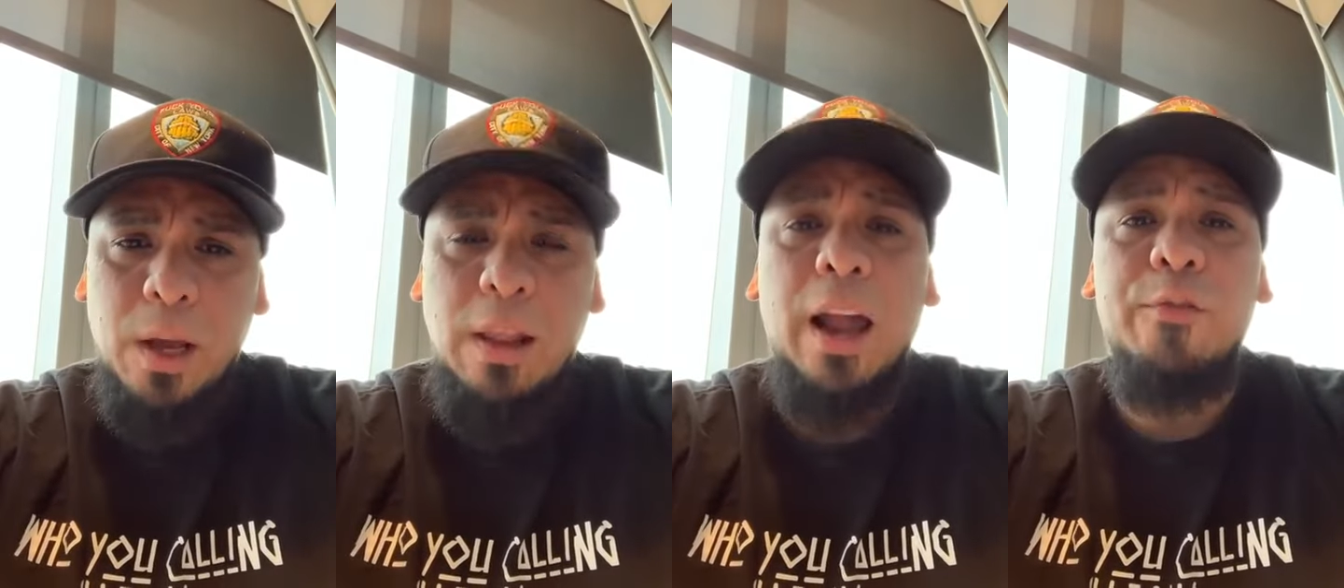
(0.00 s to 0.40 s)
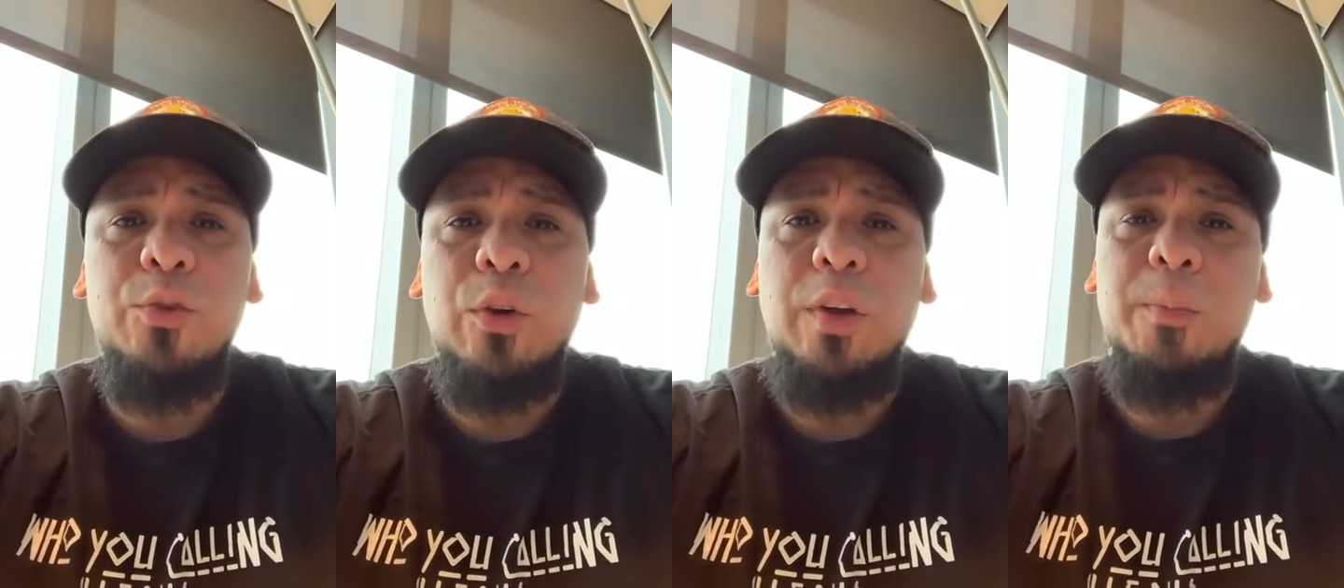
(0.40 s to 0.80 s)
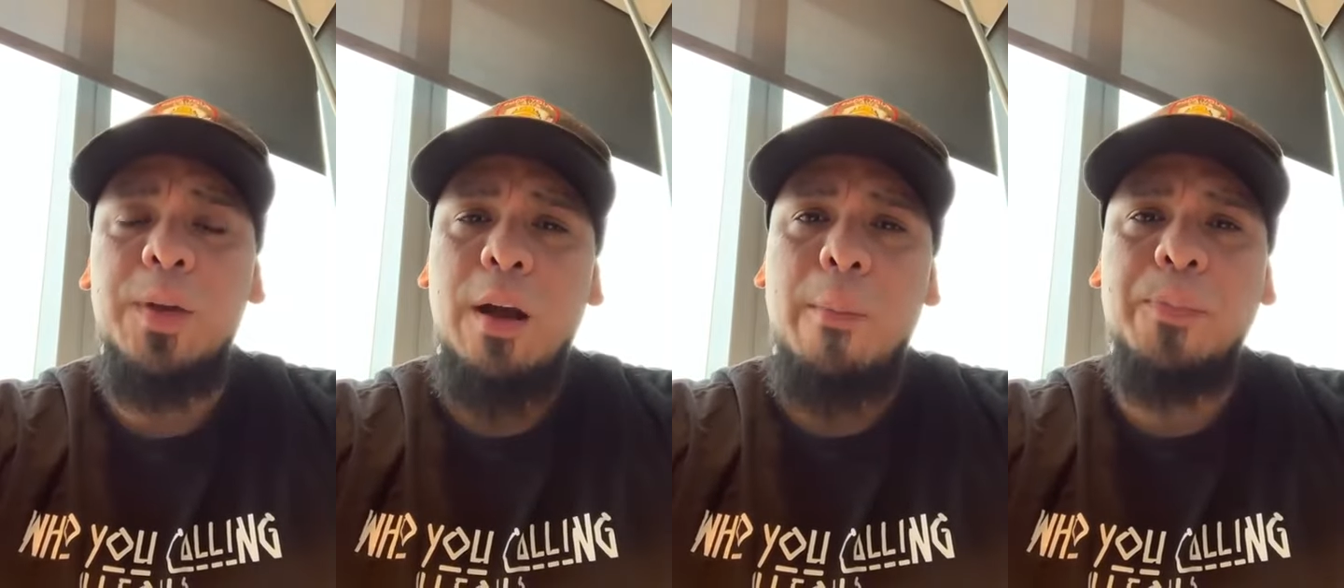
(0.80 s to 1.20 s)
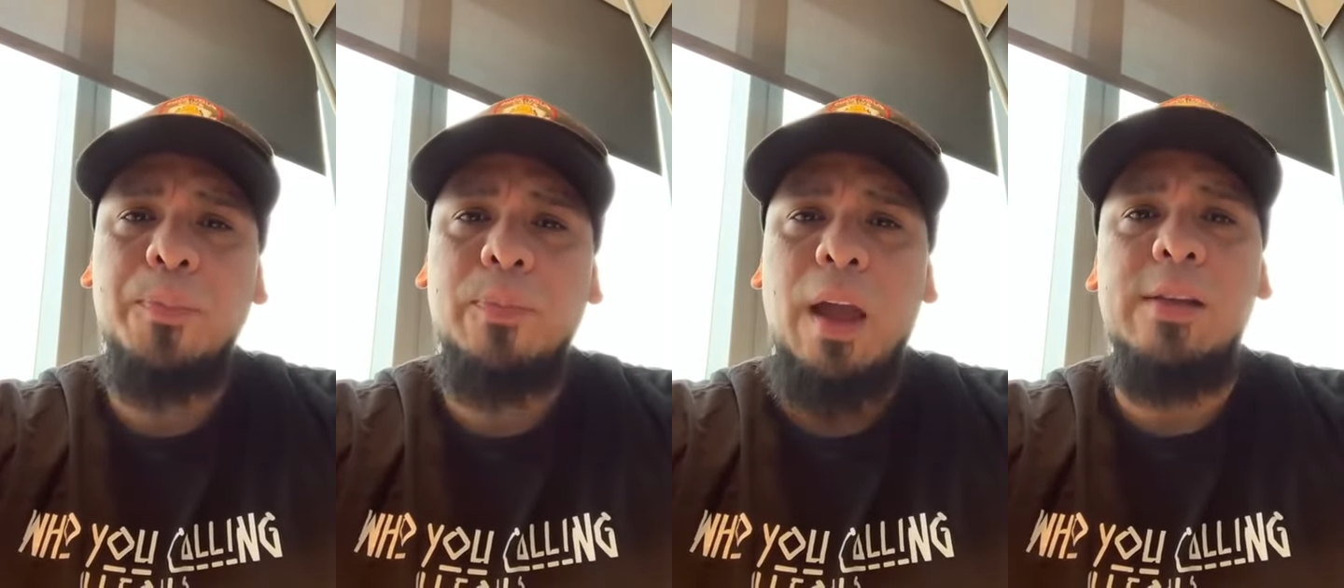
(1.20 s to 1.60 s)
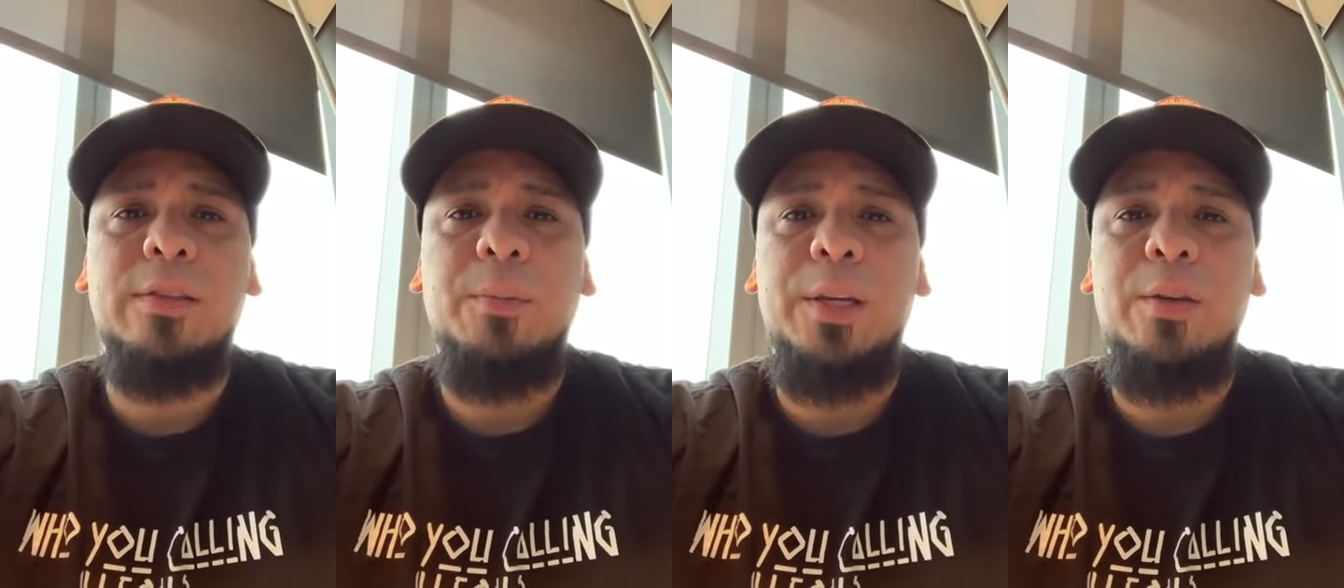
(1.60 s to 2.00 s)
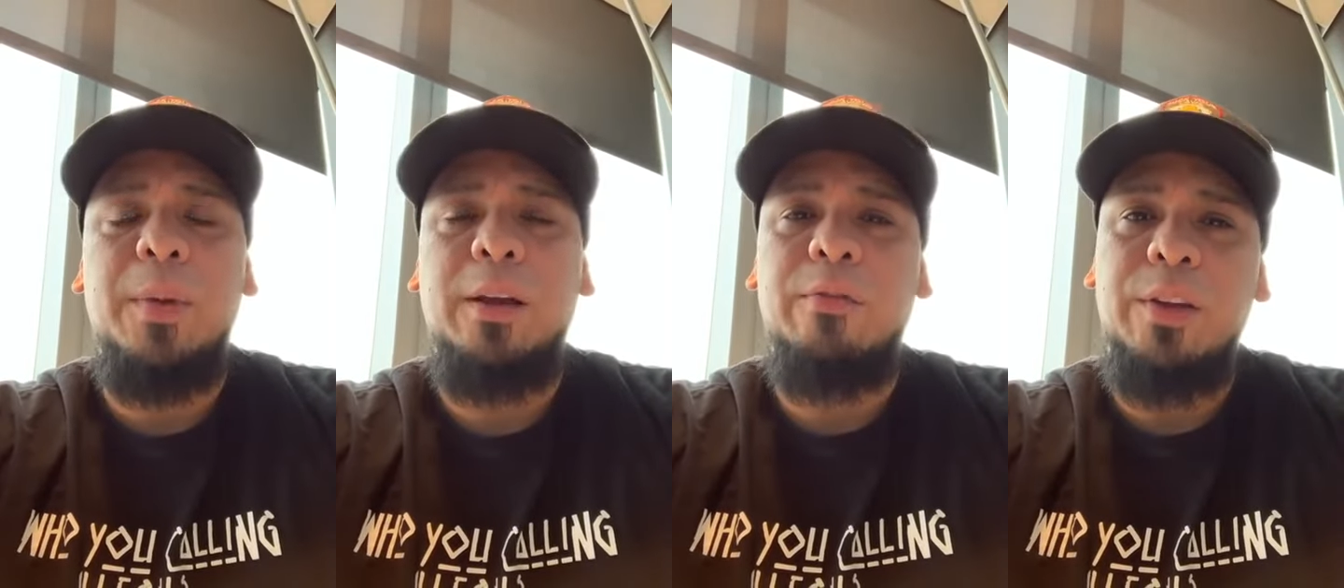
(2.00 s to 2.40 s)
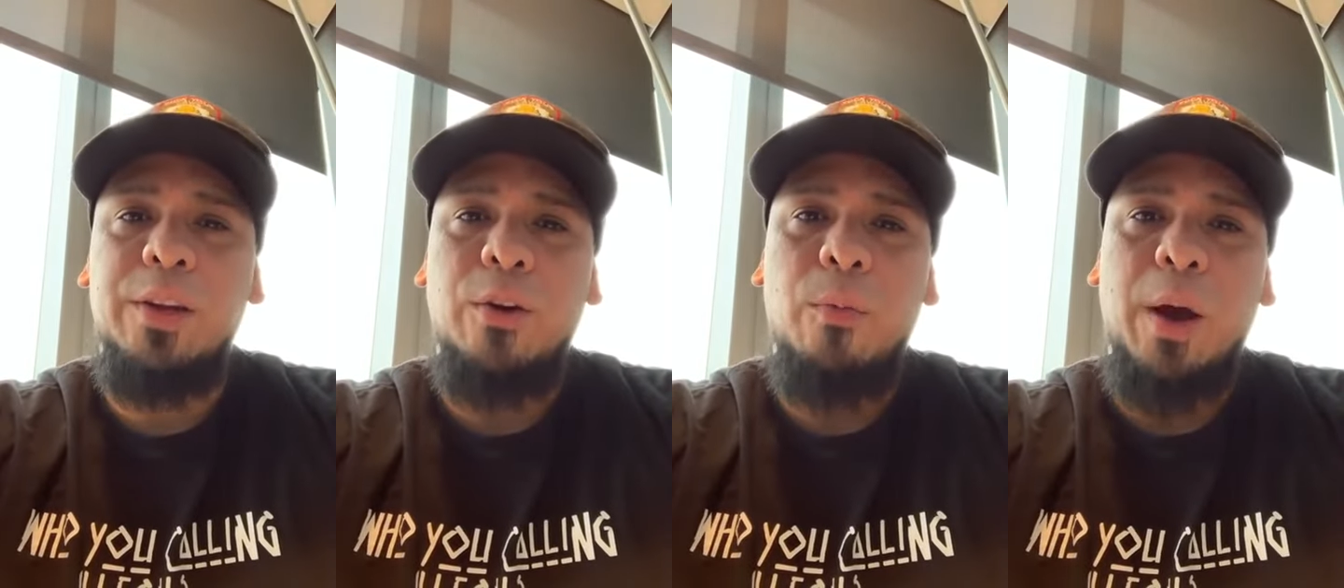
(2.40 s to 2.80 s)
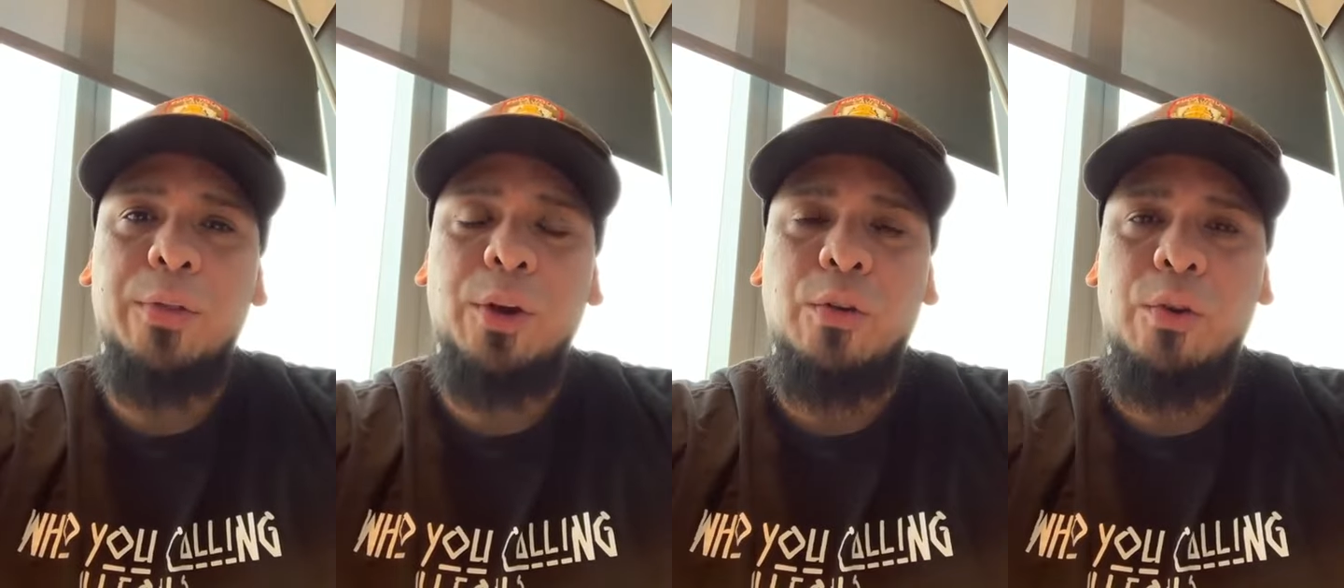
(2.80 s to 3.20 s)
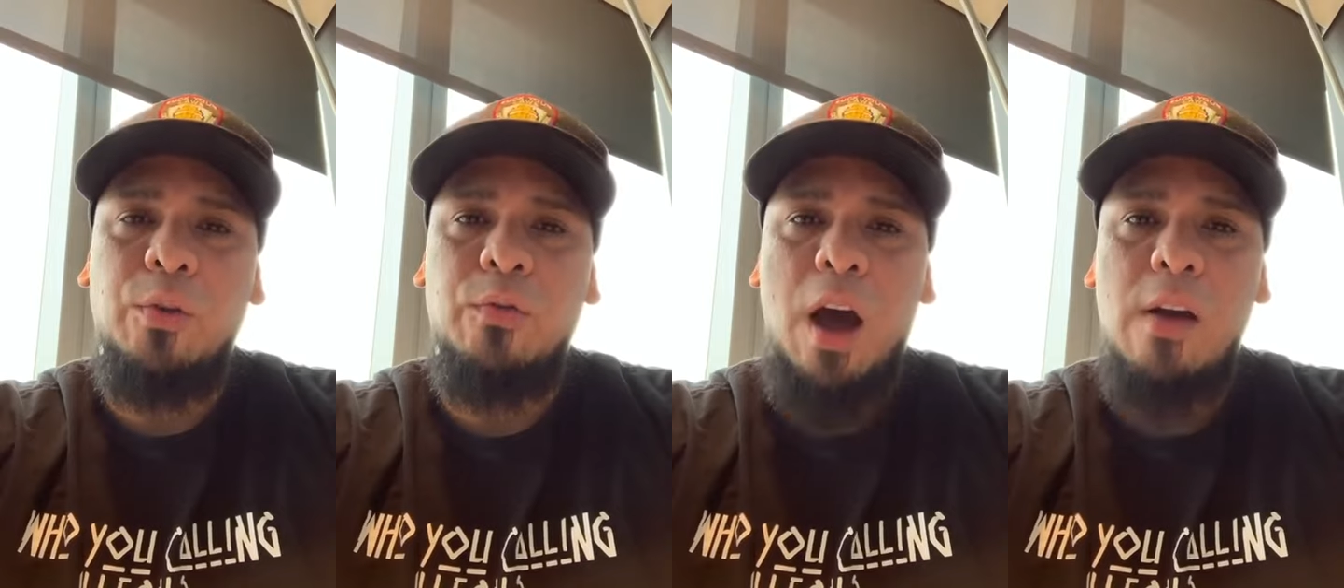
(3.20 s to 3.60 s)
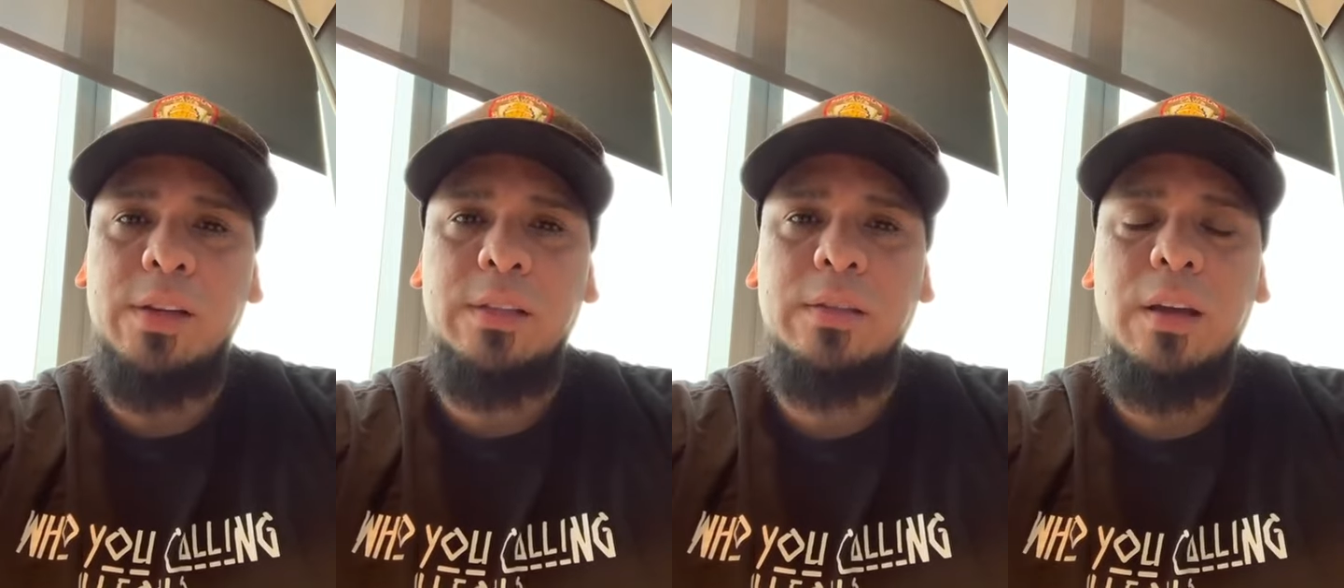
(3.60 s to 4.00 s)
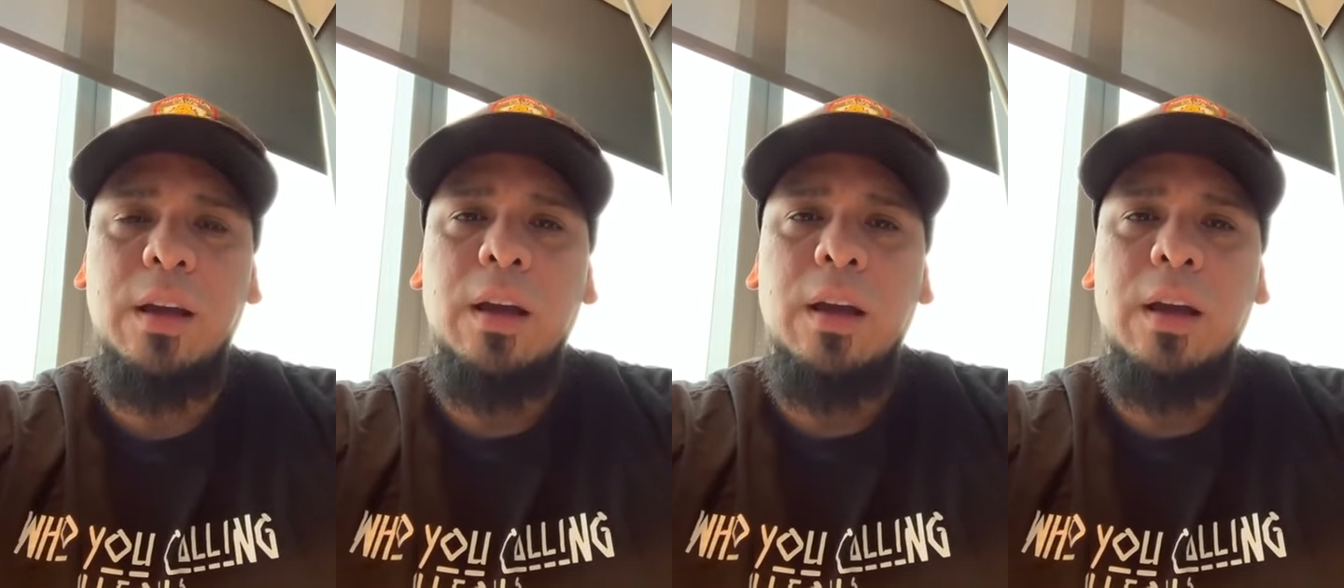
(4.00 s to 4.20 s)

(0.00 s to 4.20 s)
A lot of you have hit me up asking me to make a video about the coronavirus,